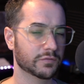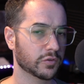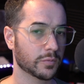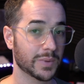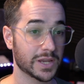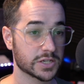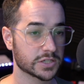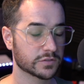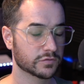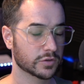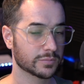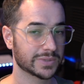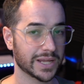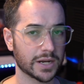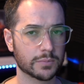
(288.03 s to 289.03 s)
information
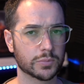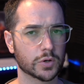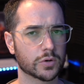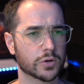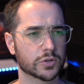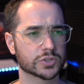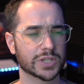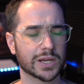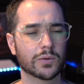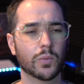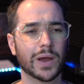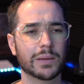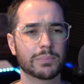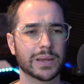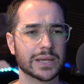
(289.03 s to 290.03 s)
from data brokers like
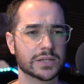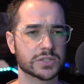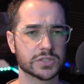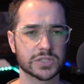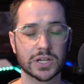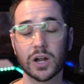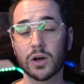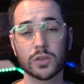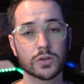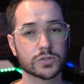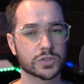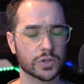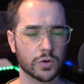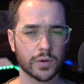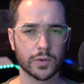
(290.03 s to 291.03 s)
White Pages and all
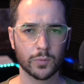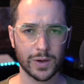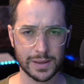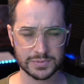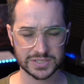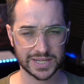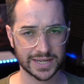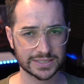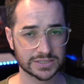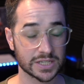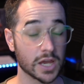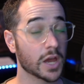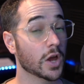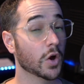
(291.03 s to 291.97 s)
those annoying websites